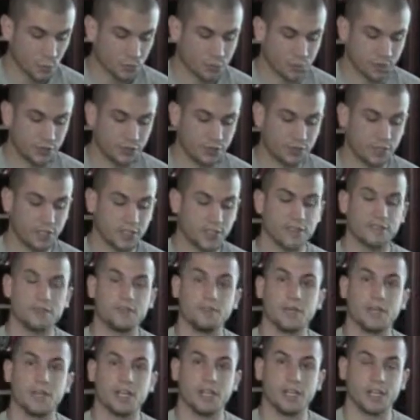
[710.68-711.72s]

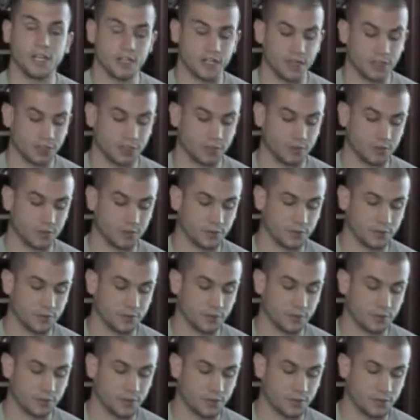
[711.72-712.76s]
Restrictive mediation
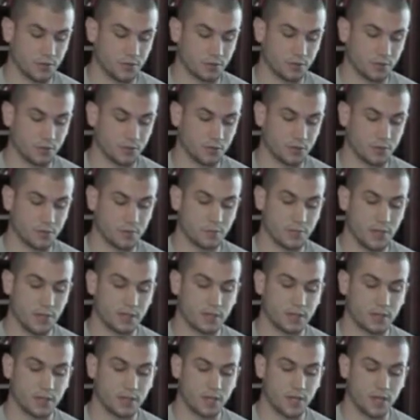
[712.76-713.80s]
refers to the rules
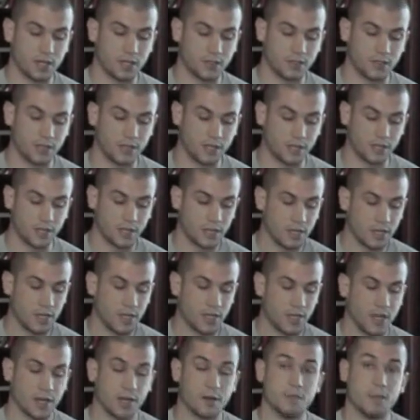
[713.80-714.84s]
about the content
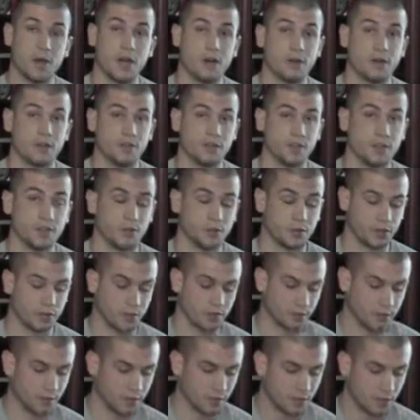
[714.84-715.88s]
and amount of
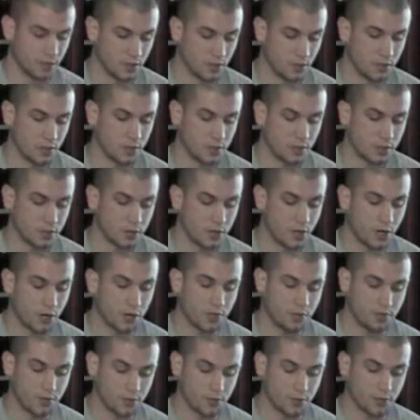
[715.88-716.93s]
viewing.
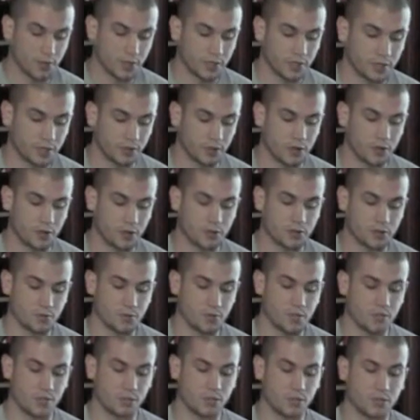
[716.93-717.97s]
Co-viewing occurs
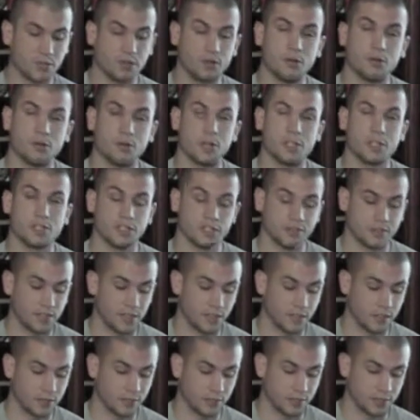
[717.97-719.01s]
when an adult watches
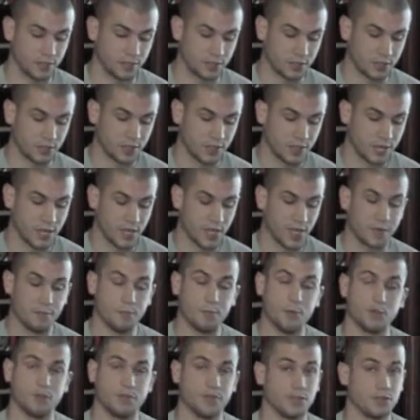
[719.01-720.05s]
television
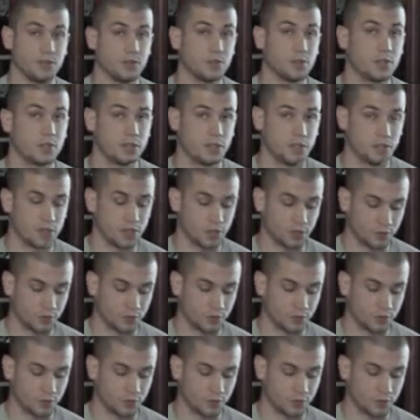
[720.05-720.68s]
and movies with the